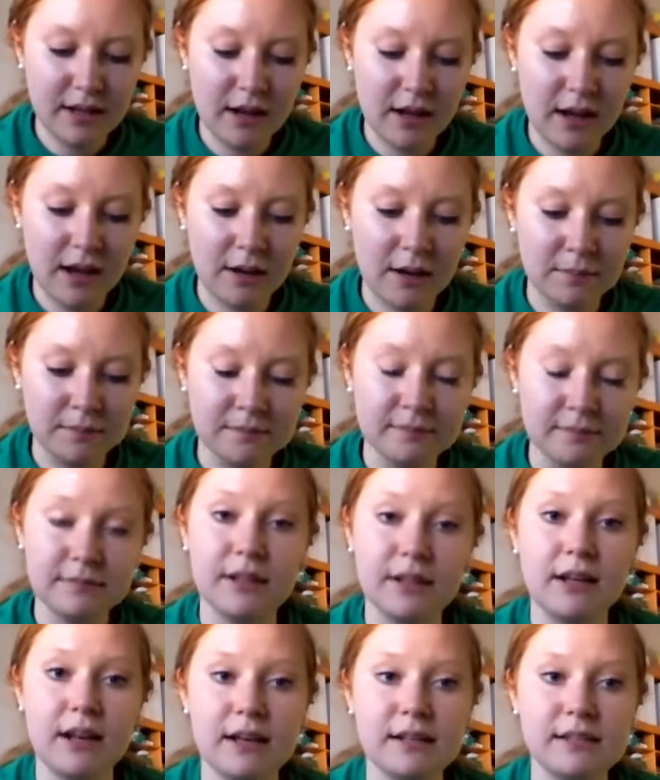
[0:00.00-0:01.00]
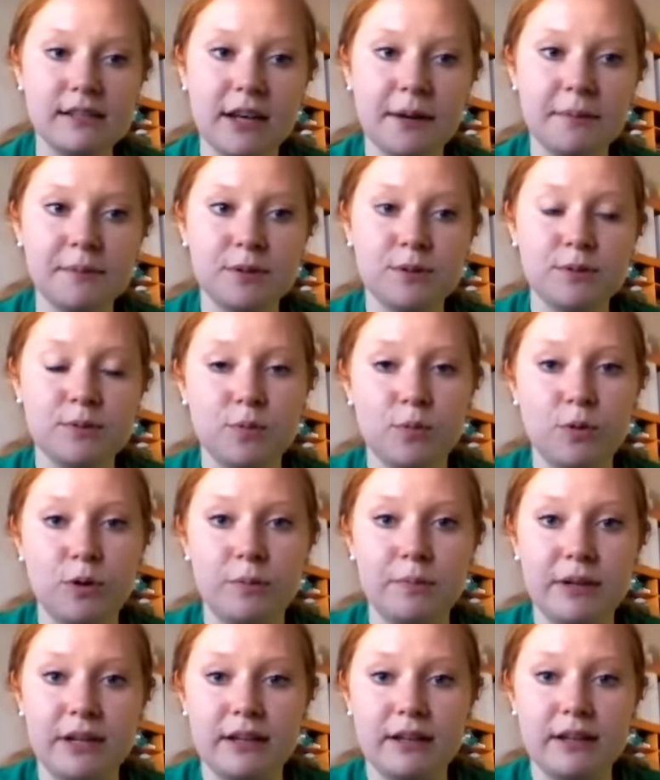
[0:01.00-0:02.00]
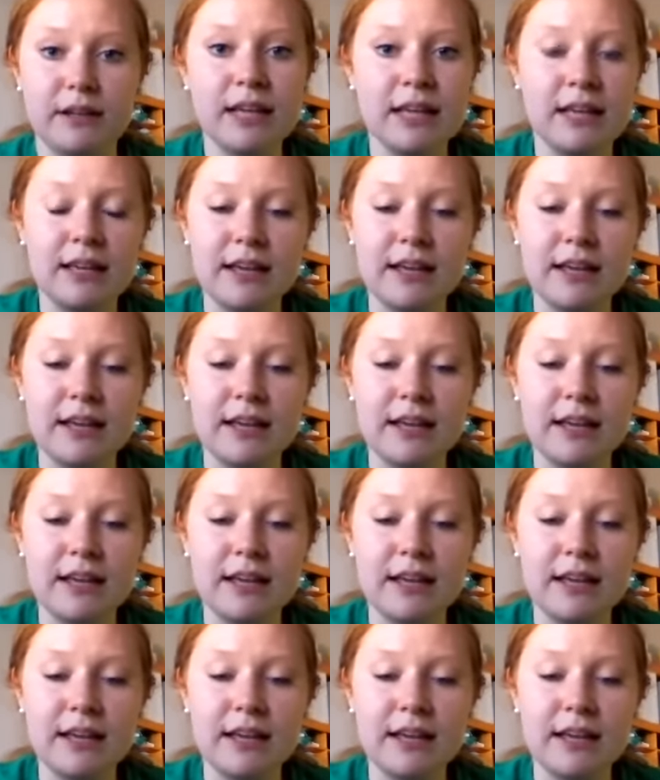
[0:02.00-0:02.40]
The next steps would be